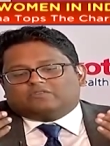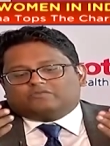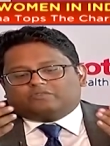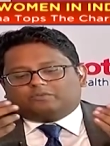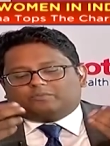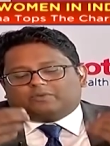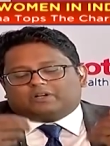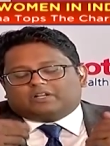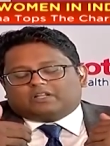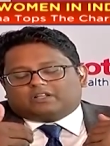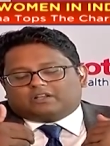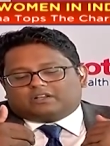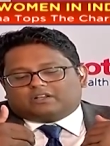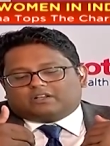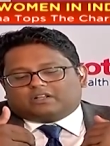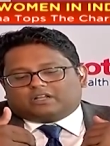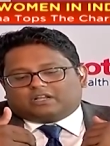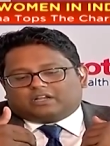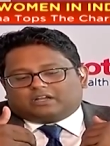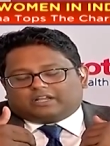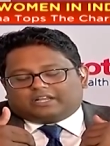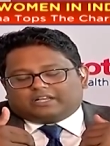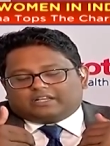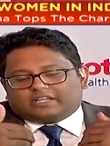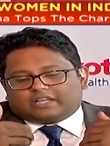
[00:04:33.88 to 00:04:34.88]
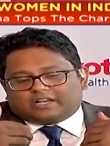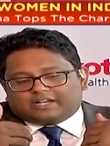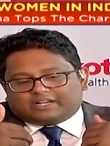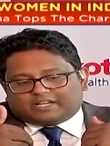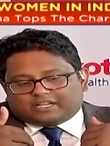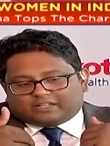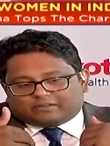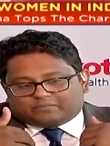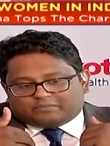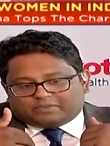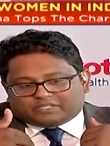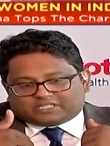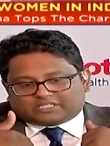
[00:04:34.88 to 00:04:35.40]
women are
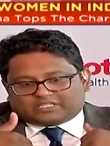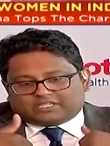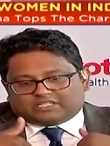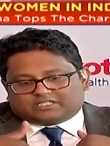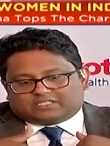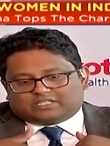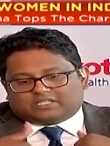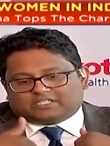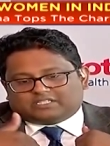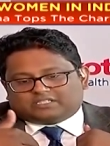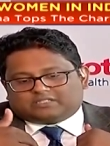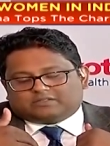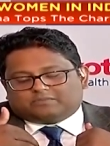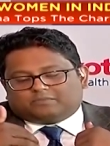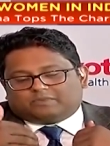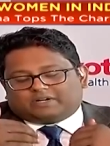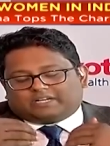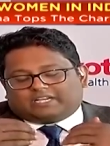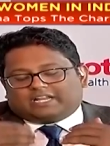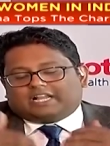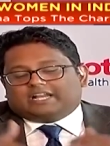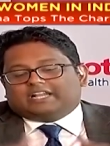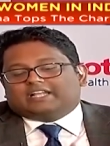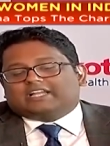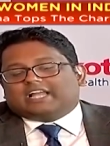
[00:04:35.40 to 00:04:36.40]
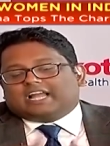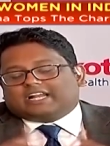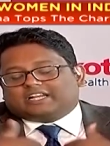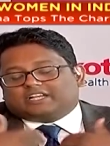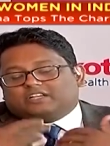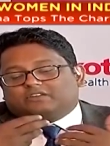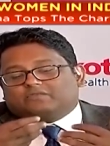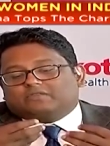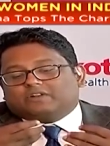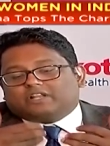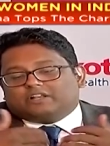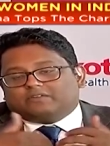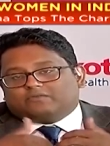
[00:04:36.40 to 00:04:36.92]
inheriting businesses but getting
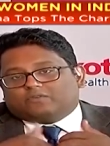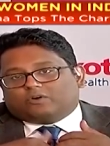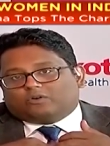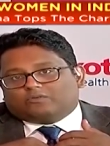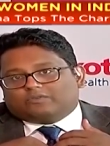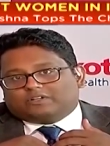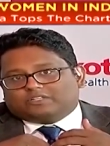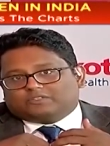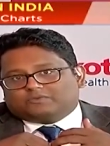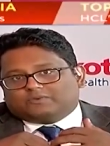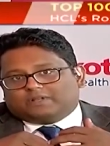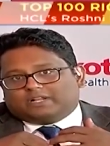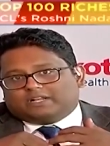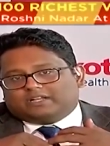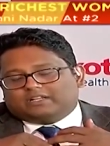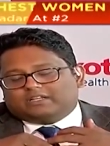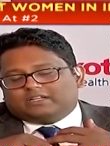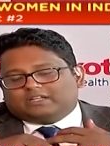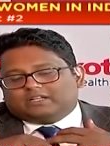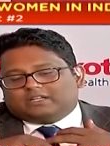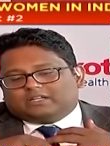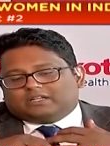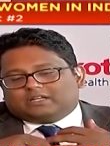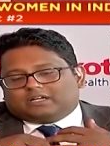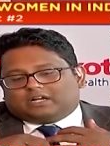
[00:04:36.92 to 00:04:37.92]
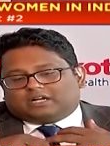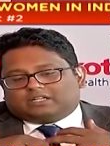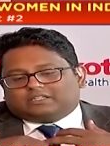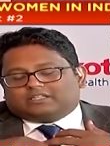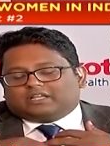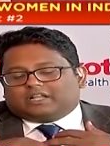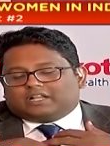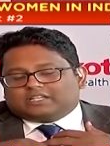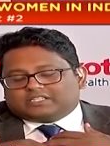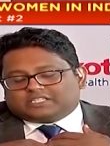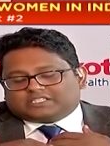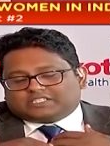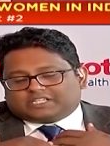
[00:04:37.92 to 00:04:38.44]
actively involved as well.
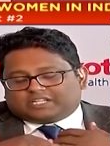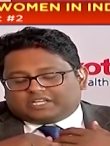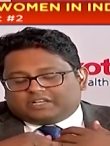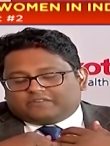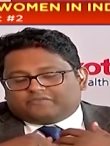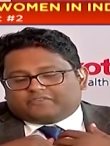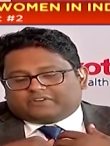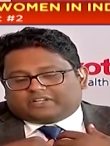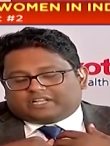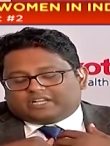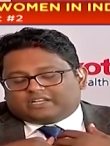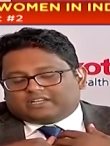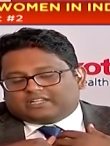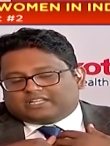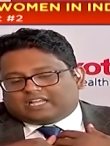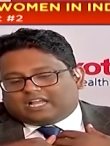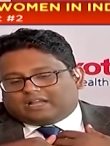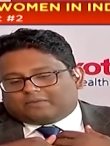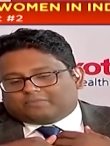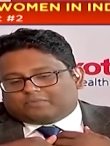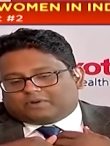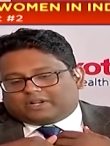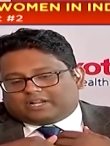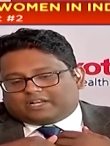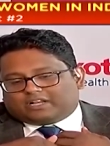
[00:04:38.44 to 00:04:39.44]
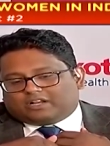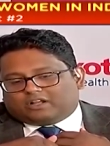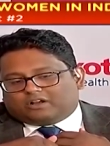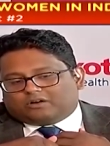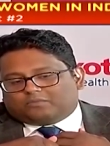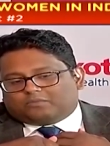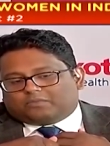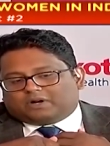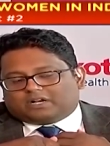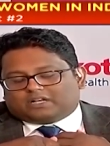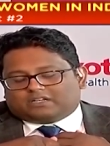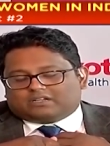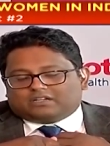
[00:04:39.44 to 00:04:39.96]
There is a significant gap right
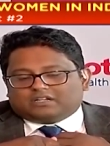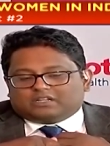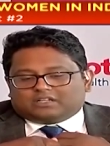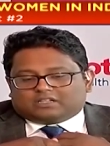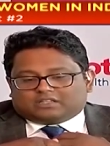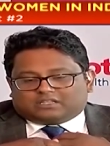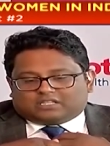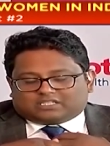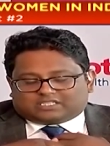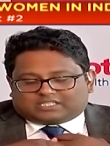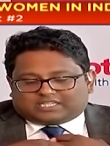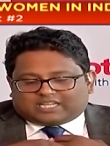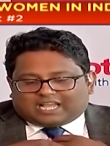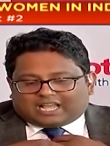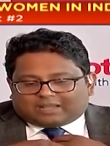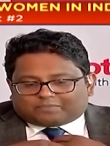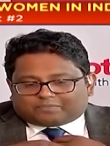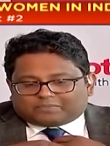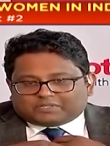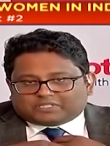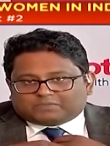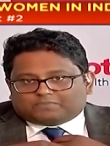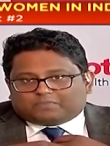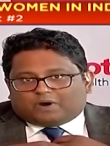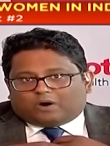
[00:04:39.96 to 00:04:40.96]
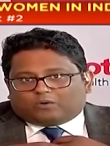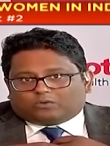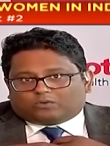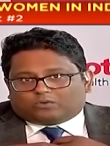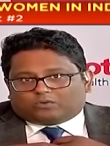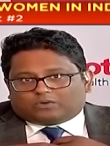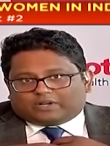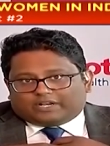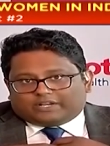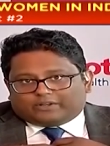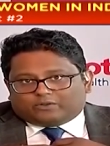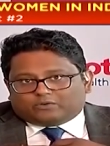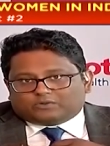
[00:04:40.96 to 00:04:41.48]
now, but this gap is bound
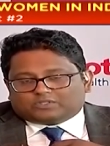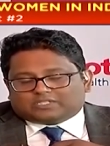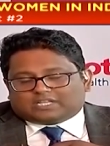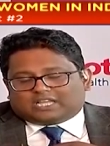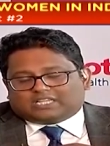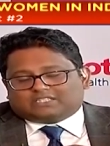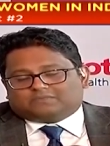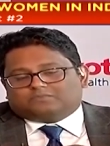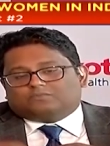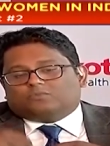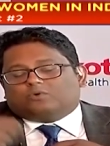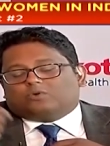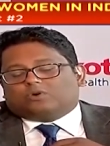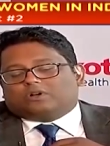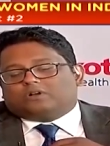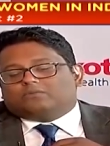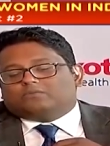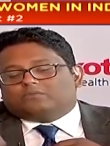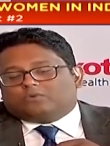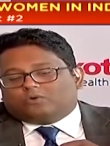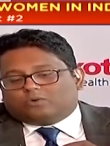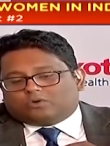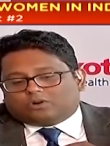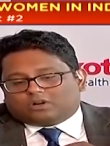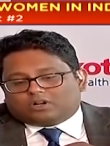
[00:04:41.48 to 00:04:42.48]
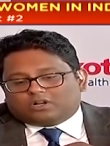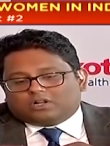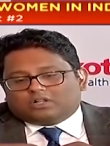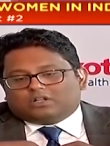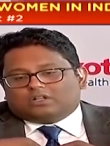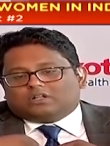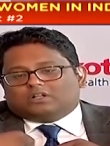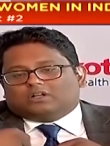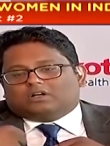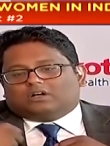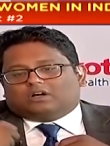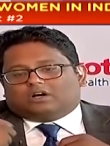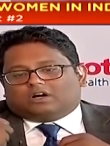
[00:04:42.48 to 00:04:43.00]
to reduce as more and more
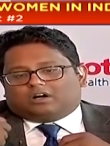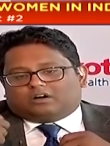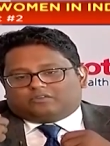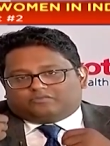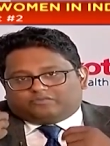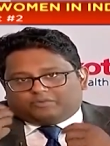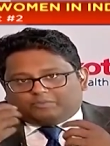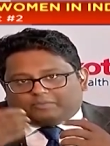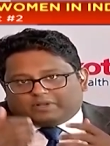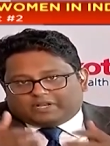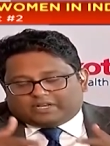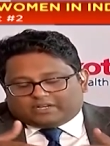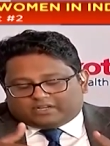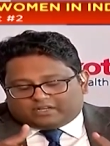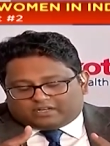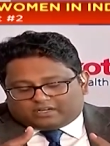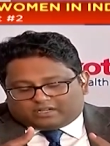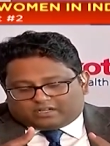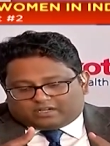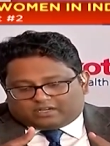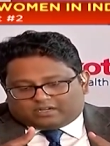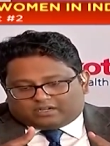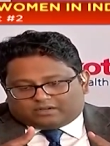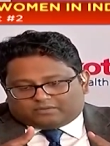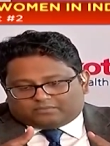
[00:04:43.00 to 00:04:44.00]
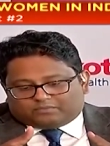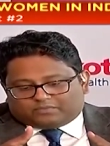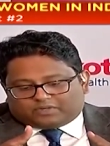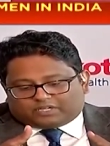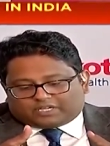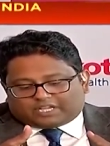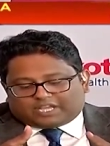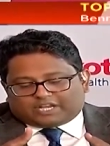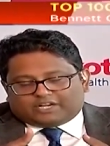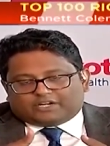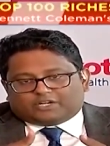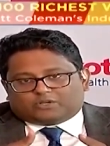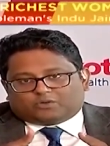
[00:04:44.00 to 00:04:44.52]
women
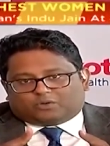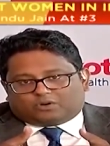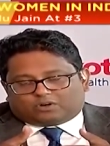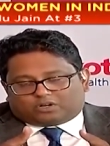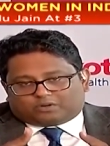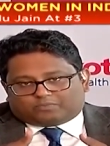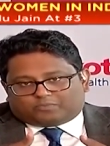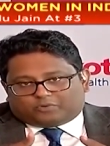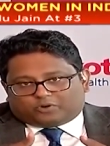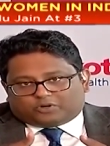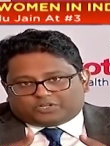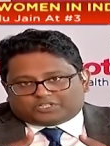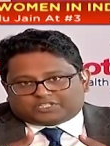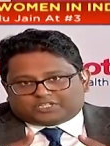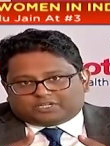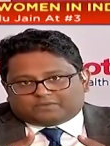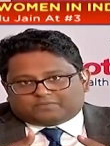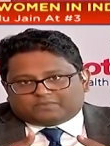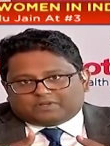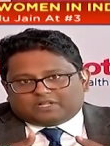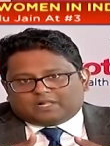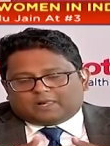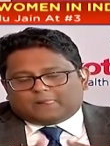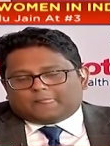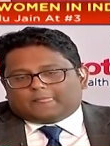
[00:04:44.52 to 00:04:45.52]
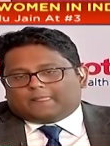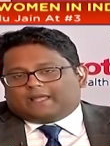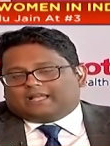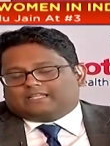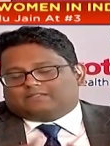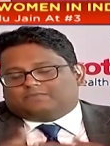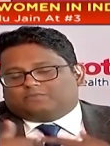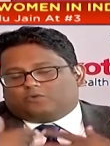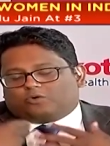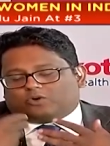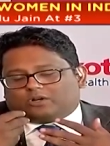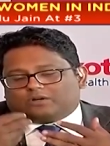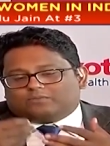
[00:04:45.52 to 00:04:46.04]
get into entrepreneurship,
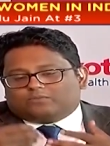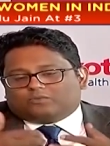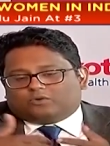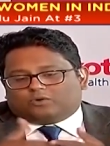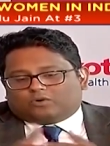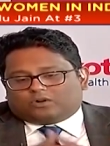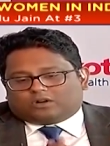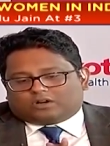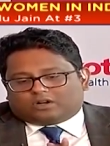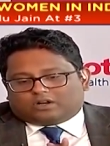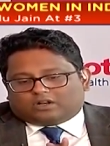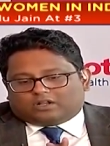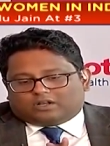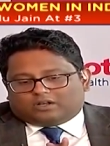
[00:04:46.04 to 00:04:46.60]
as more and more